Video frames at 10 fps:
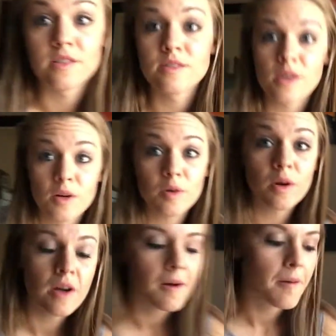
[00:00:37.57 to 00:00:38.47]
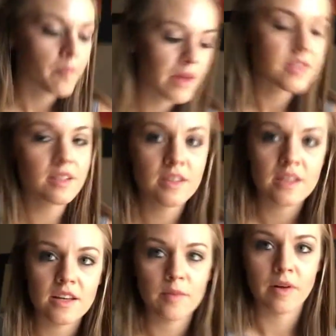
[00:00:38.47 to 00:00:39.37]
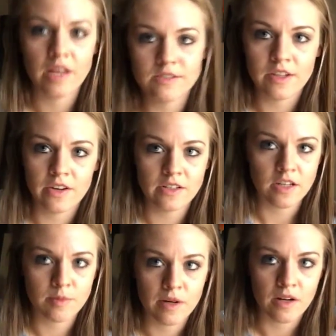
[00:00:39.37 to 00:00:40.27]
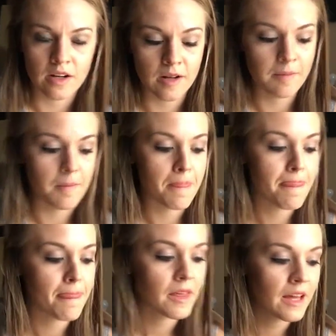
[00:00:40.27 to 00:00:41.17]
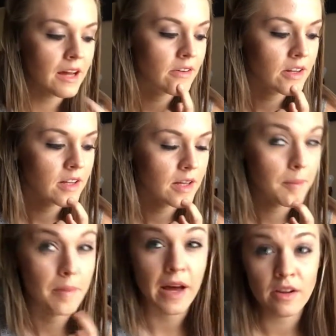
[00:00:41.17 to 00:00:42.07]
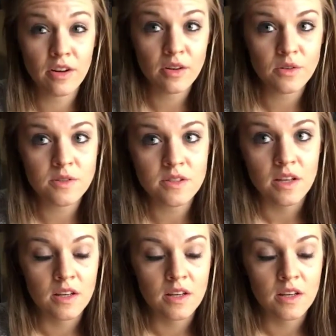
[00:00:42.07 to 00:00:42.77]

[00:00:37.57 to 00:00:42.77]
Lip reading: So basically in my last video I talked about counting macros.